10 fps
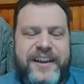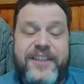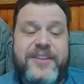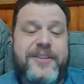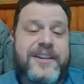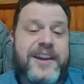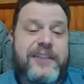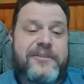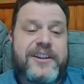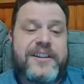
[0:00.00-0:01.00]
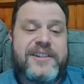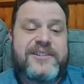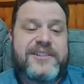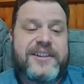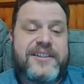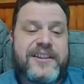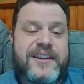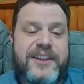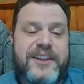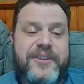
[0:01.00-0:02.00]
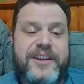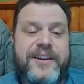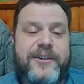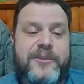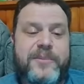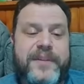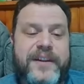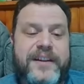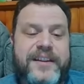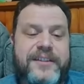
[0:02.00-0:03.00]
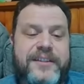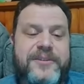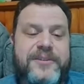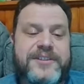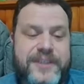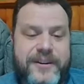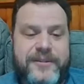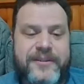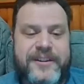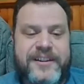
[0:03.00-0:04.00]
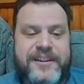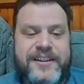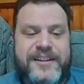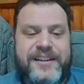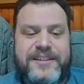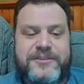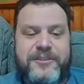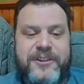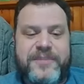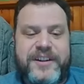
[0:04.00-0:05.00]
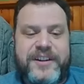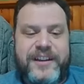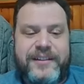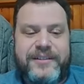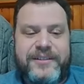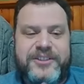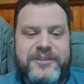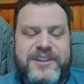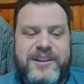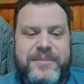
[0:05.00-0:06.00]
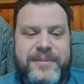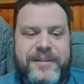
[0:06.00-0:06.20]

And though they haven't announced anything yet, I really hope K2SO, his droid buddy, shows up